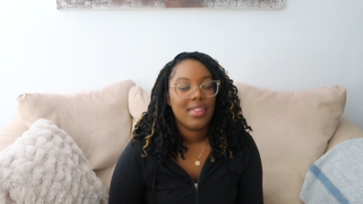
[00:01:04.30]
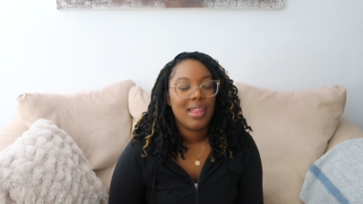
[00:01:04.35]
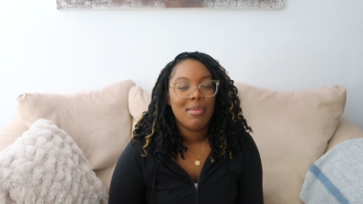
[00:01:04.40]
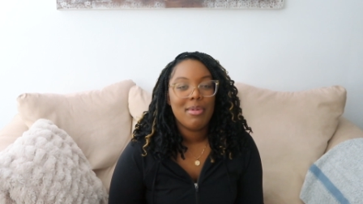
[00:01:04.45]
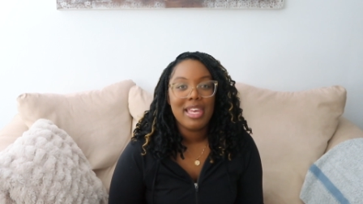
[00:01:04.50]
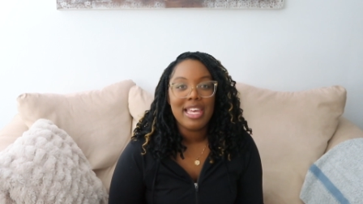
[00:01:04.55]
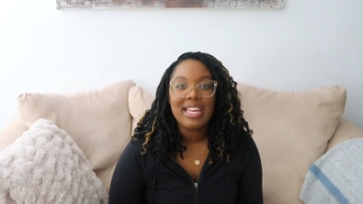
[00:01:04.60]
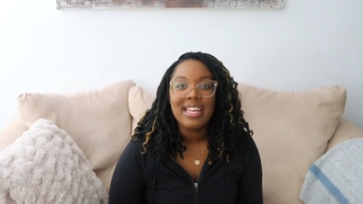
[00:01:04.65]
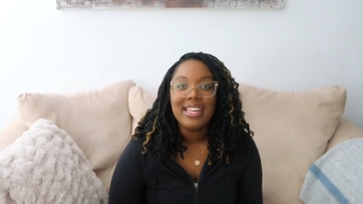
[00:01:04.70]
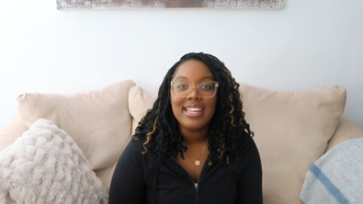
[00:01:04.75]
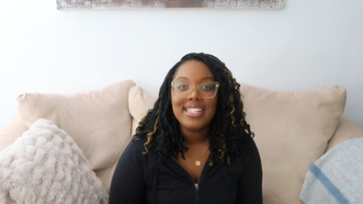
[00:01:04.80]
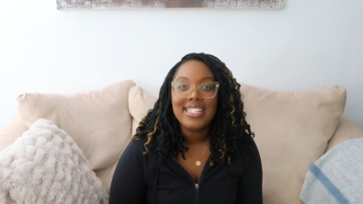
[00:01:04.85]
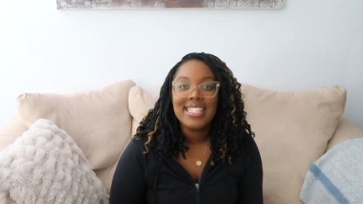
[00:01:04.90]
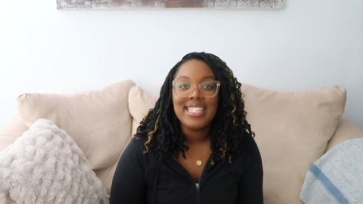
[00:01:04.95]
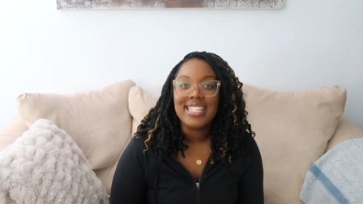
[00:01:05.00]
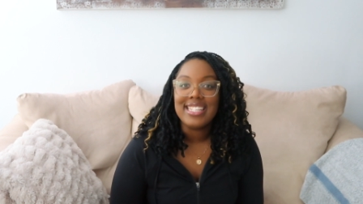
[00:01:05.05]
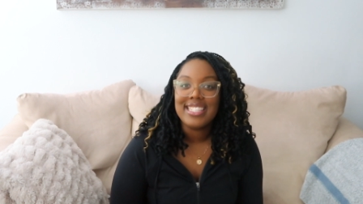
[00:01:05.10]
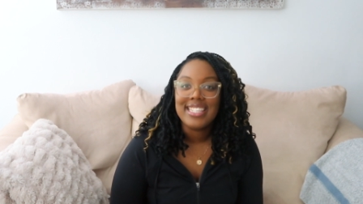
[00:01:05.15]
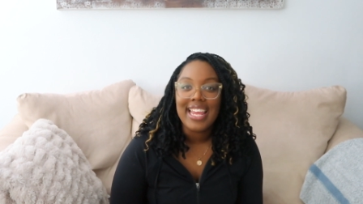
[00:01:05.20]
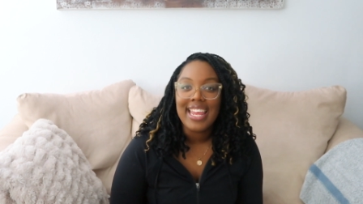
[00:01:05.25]
because
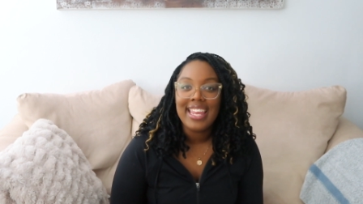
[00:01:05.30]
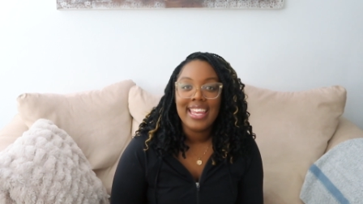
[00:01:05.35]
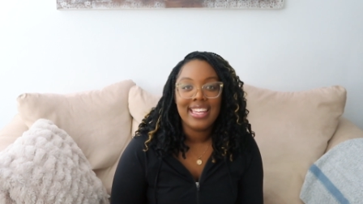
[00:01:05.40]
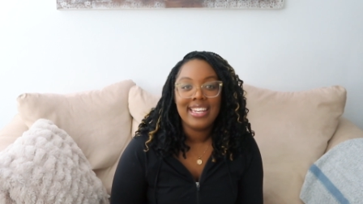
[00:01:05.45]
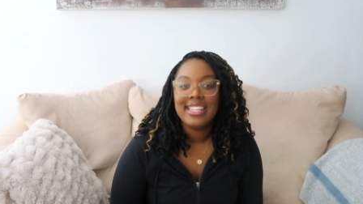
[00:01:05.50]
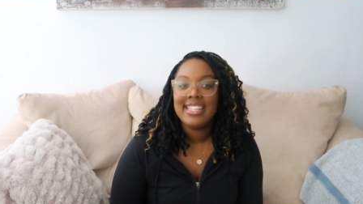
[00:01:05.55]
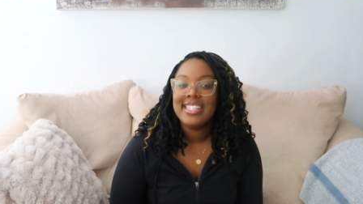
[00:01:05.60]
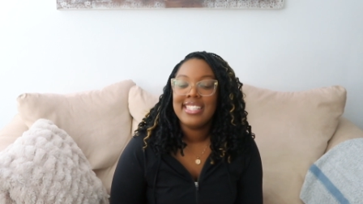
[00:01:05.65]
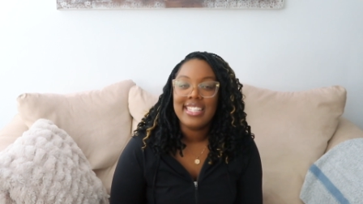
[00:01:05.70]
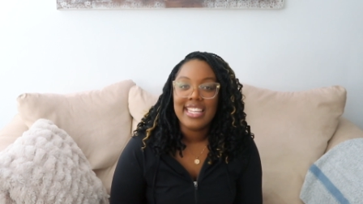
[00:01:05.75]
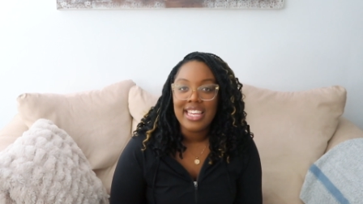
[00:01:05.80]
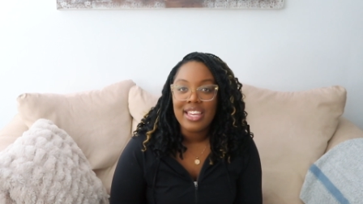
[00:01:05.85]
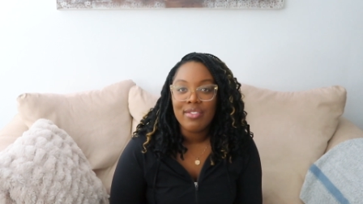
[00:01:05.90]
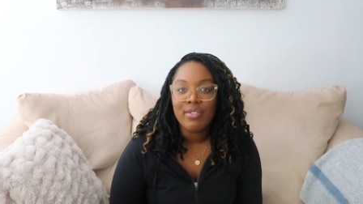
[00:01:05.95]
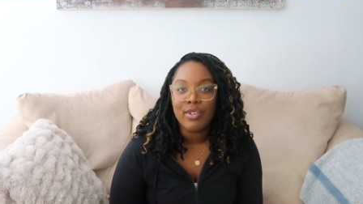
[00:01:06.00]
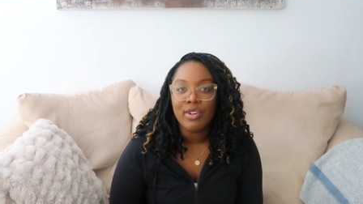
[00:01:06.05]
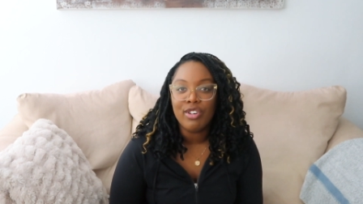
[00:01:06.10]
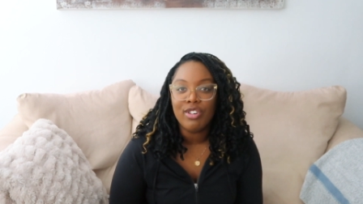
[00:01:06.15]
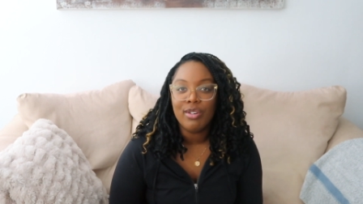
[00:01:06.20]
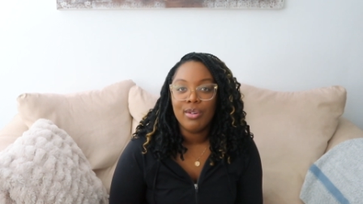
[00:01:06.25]
Satan is
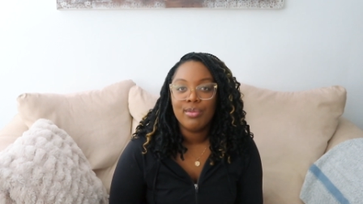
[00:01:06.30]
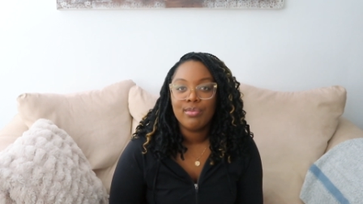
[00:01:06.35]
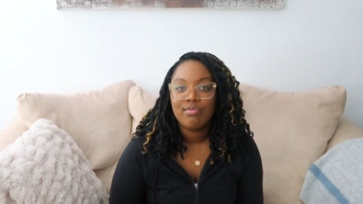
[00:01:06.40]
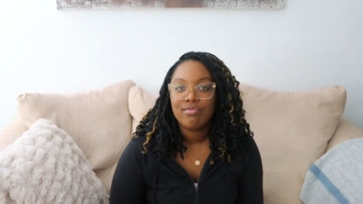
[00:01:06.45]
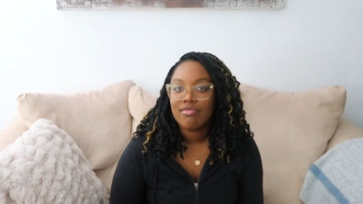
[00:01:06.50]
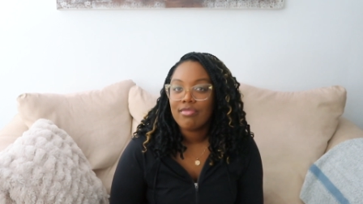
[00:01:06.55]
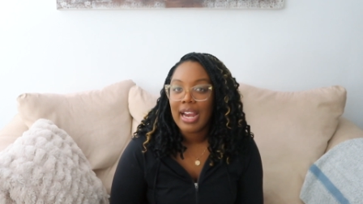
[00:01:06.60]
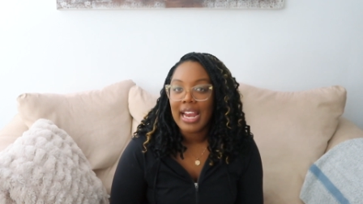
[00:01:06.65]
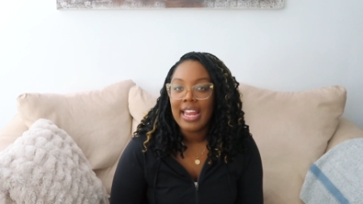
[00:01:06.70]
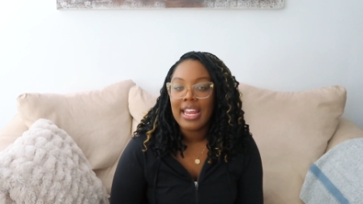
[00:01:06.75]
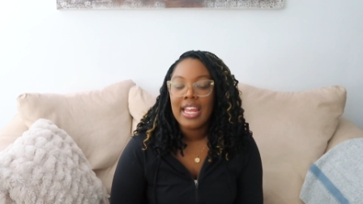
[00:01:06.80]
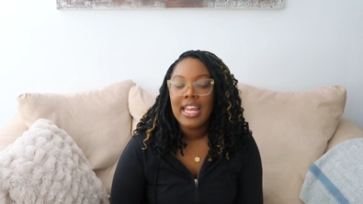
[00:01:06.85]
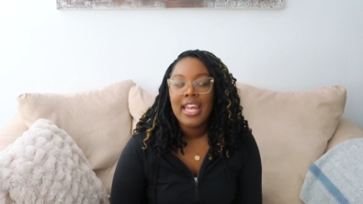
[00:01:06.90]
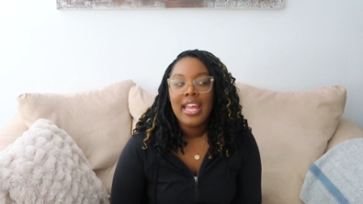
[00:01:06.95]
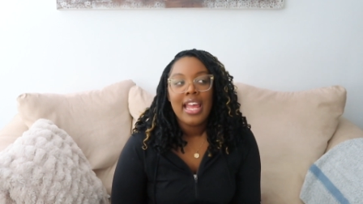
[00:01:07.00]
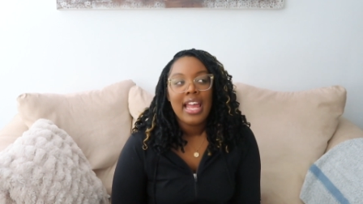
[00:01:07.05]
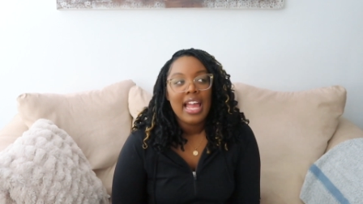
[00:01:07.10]
evil, right?